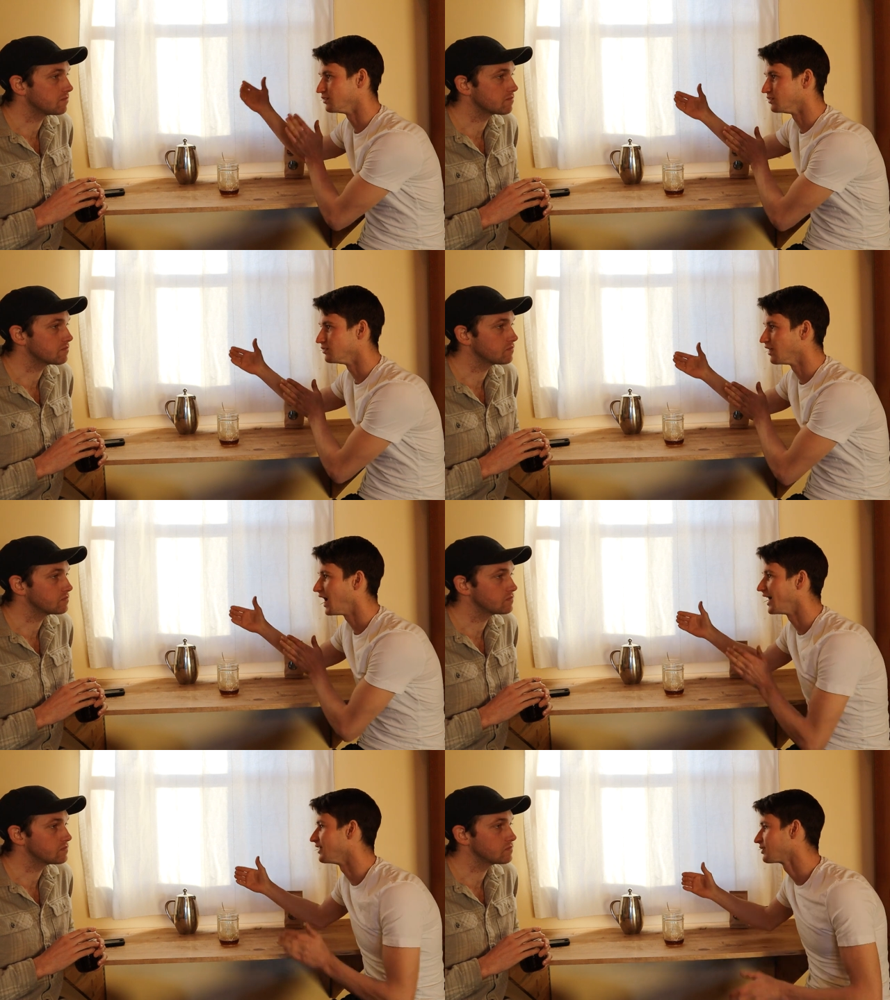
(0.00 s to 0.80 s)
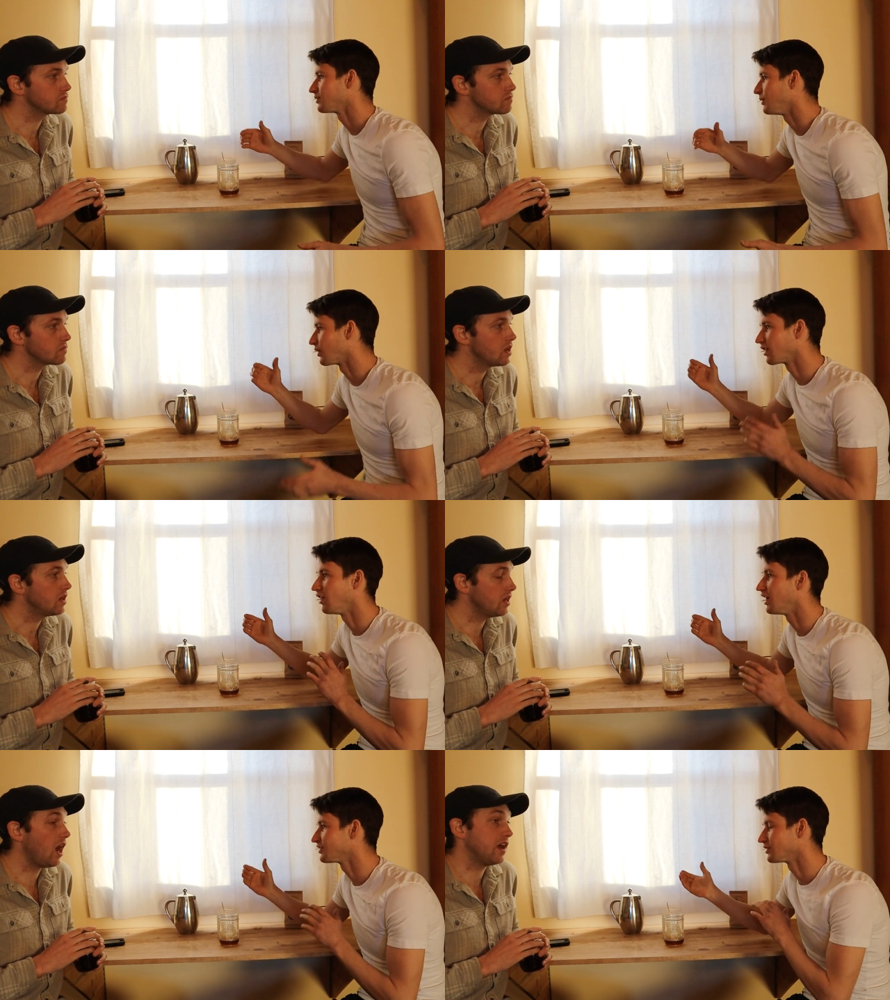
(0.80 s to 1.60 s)
Speaker 1: to highest amount of
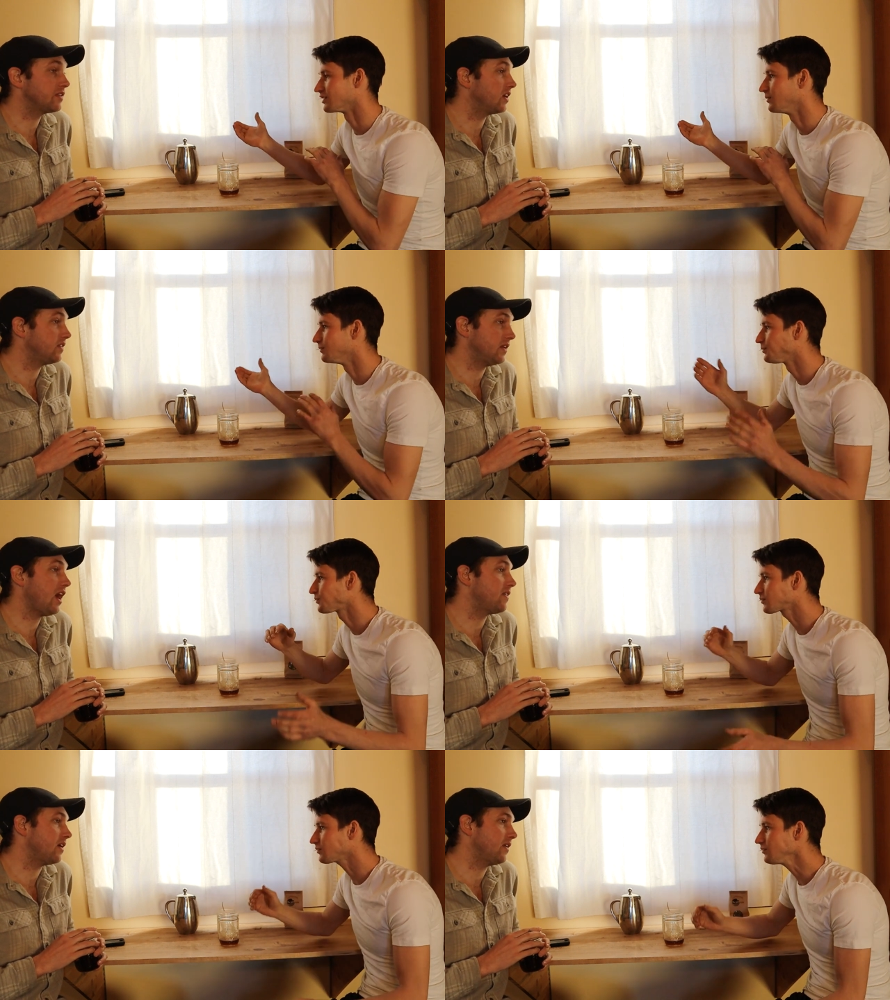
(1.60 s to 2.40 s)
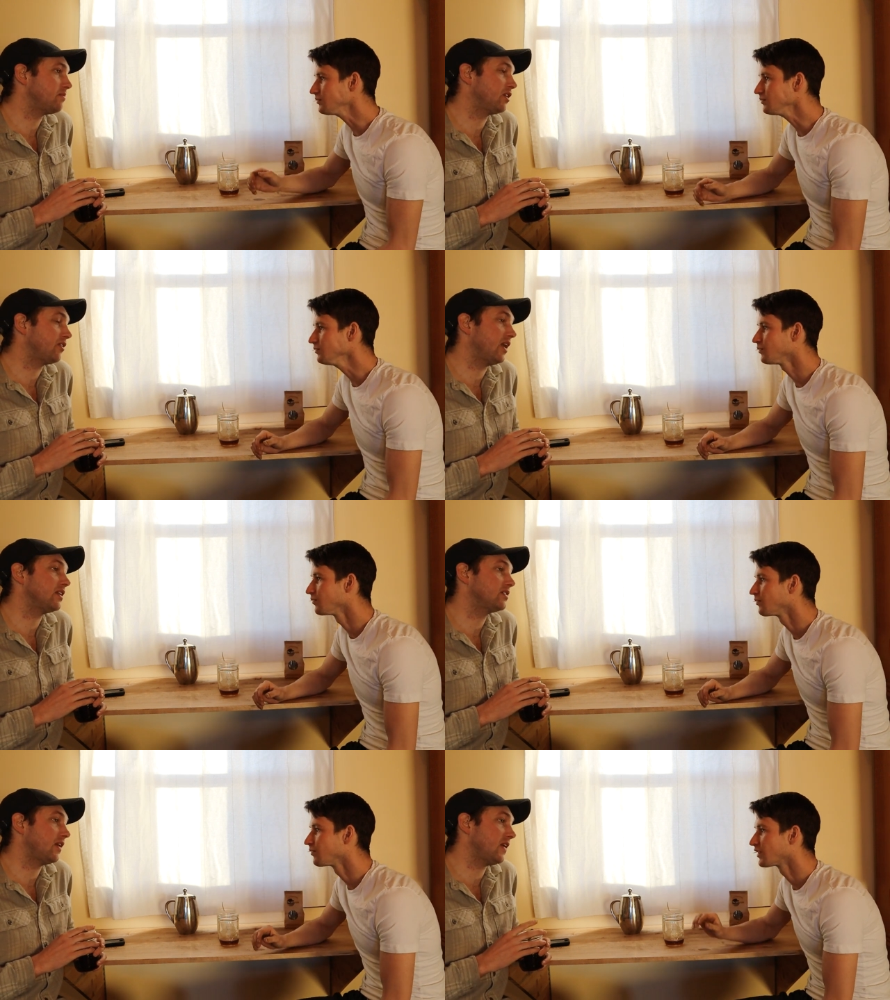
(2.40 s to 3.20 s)
cost? Yeah, I,
Speaker 2: yeah, that that'd be
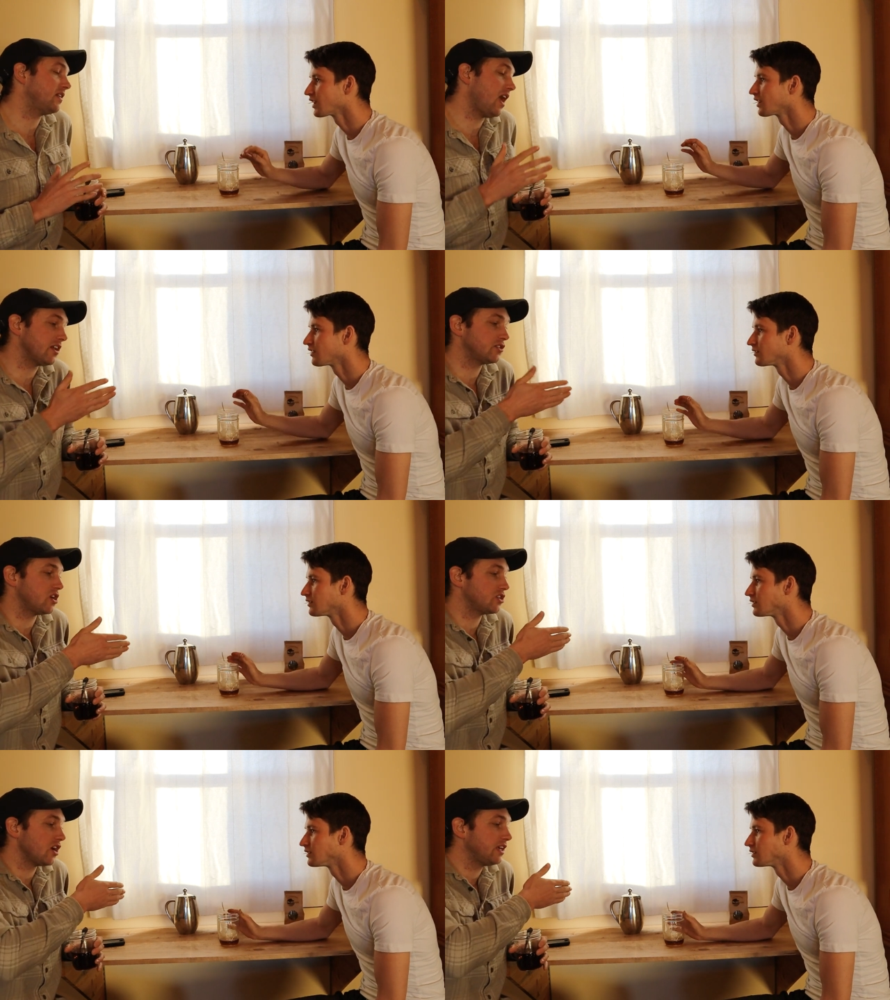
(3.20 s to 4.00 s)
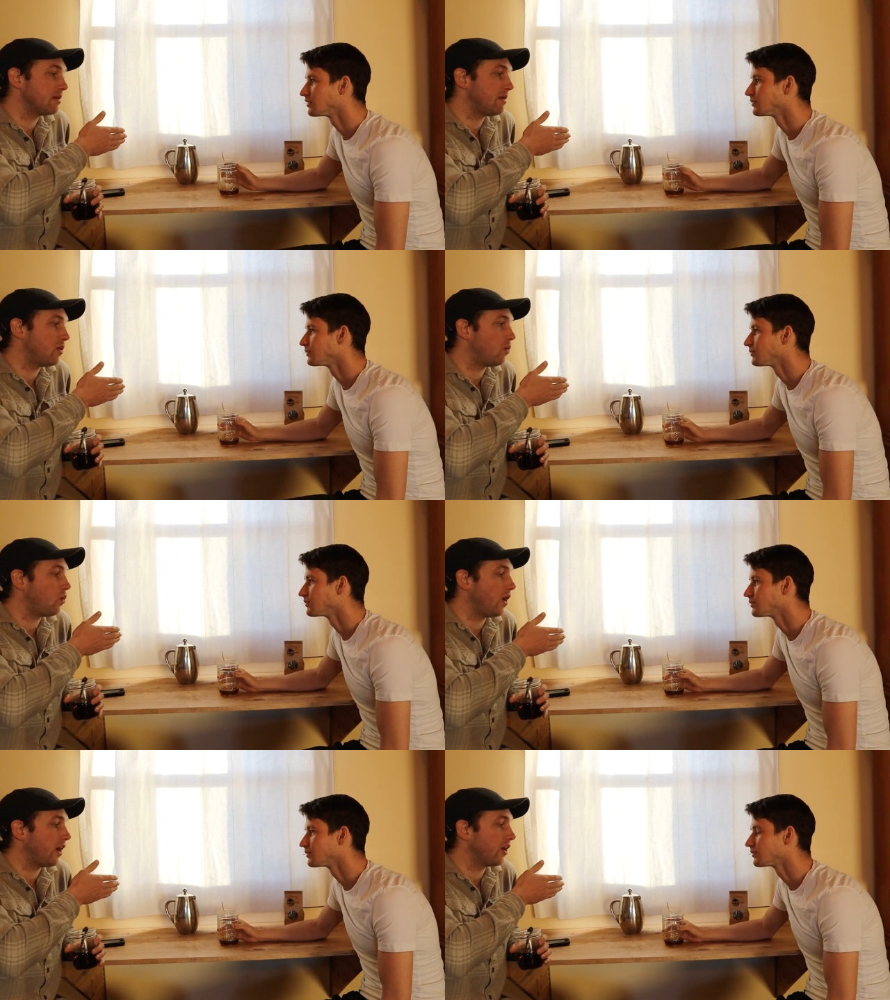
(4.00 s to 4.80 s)
great. And then yeah, t- talking about
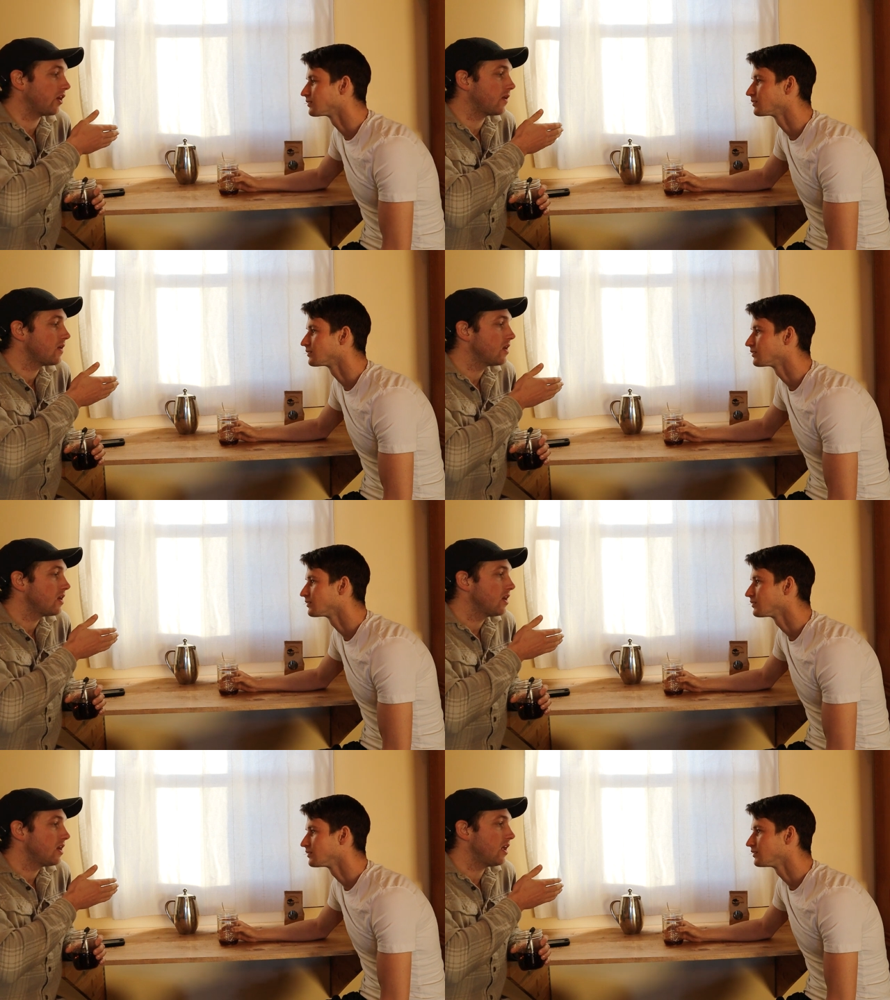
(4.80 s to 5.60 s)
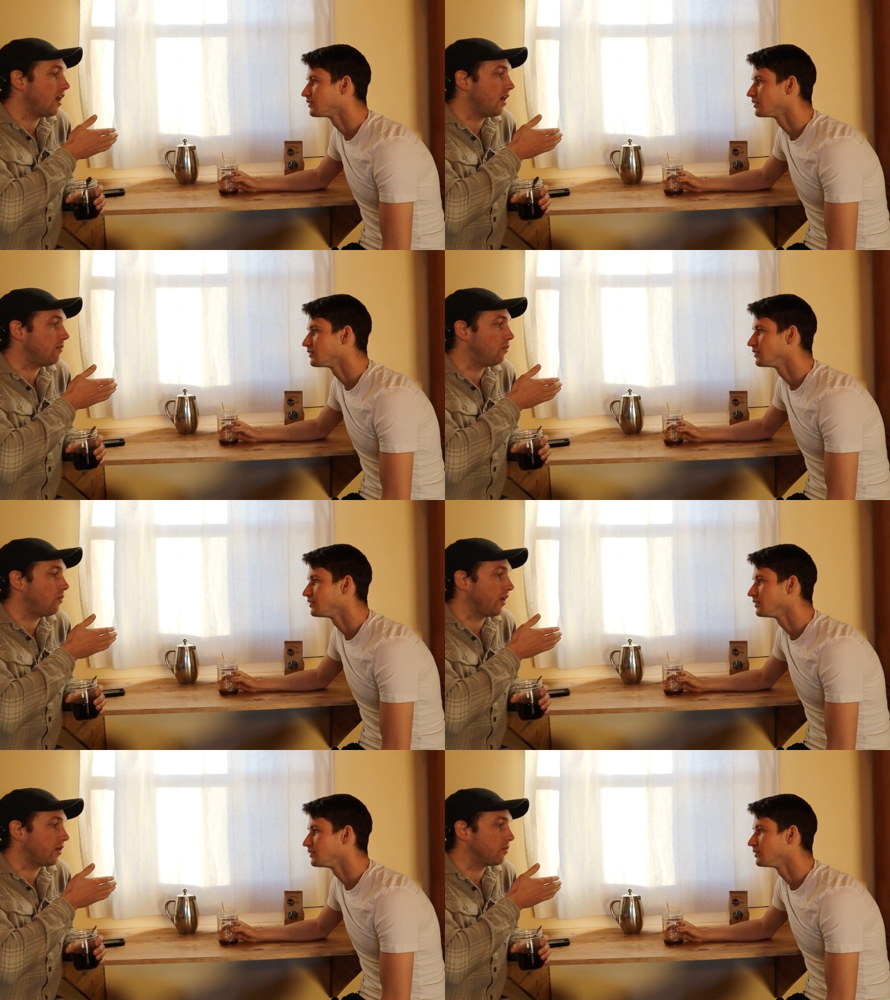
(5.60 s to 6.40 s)
where. Um,
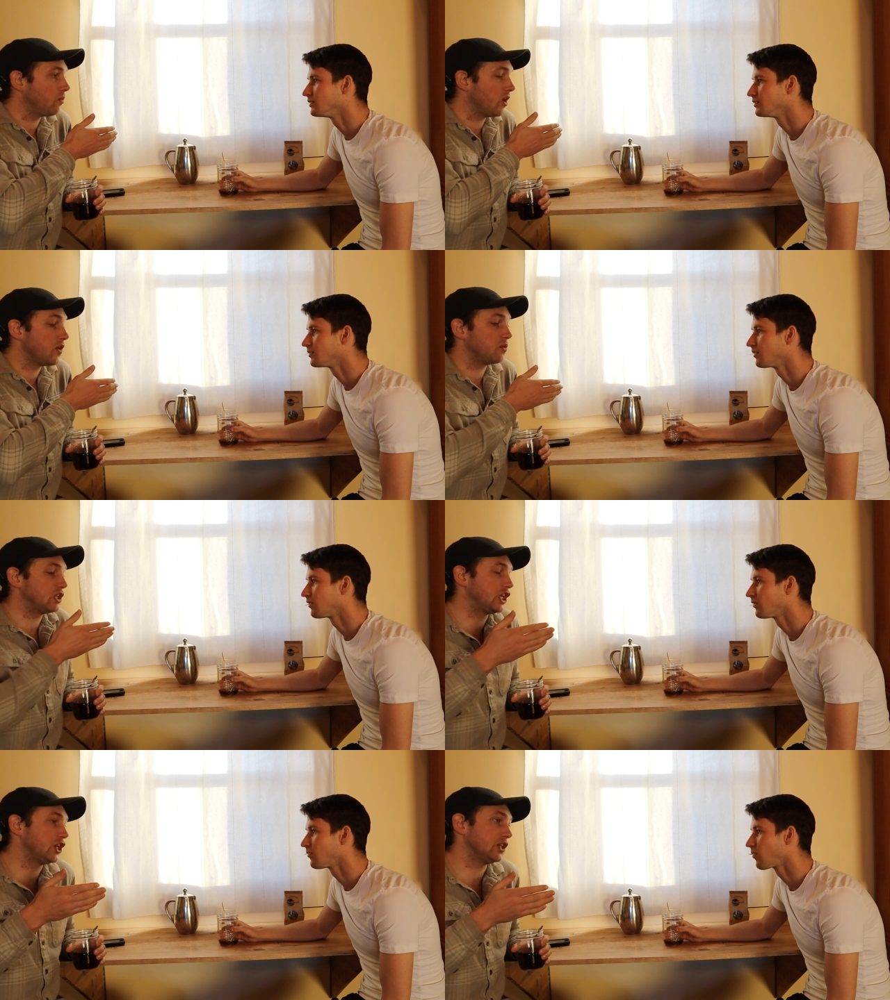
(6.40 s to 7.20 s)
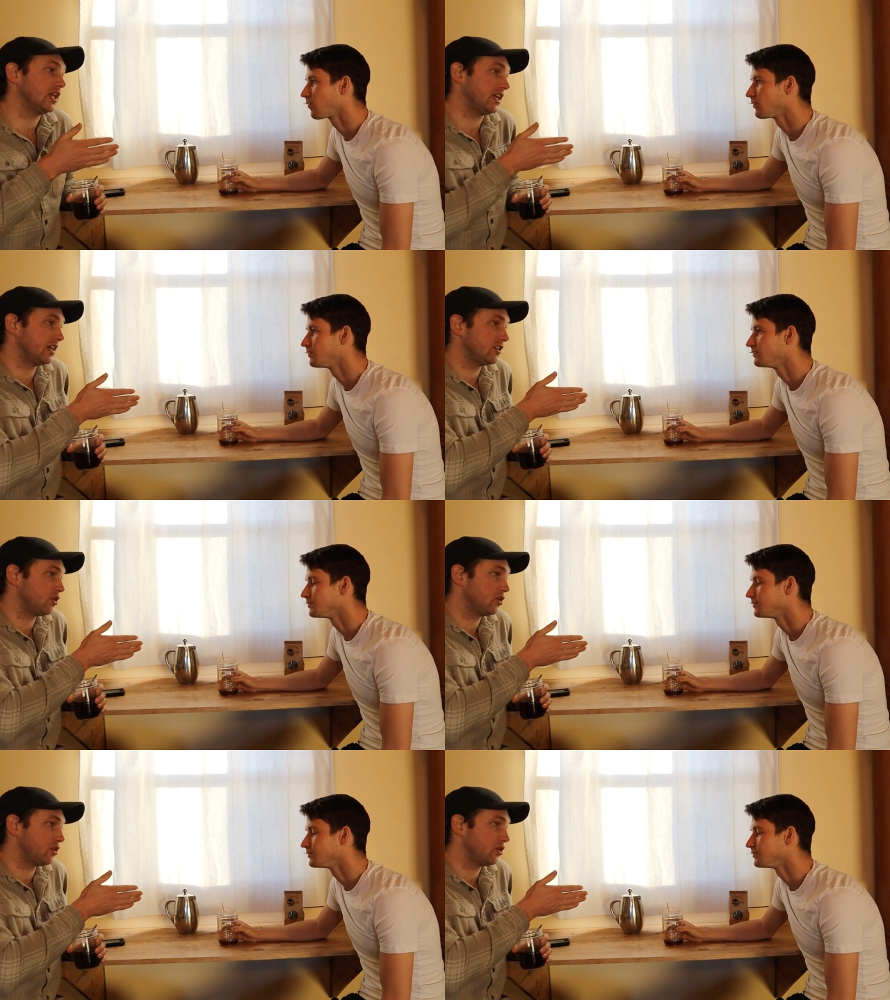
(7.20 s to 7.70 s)
like where they're really good like in